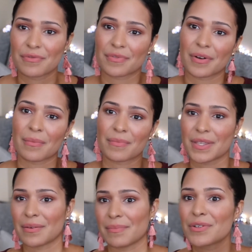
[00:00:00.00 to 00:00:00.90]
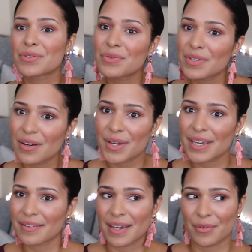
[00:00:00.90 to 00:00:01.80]
from the middle school that
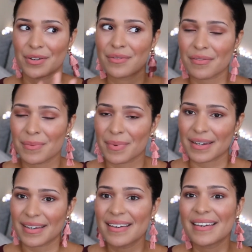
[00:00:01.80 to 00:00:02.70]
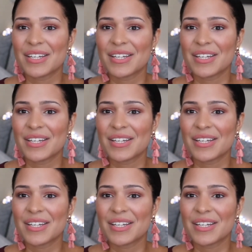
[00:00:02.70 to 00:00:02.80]
we knew everybody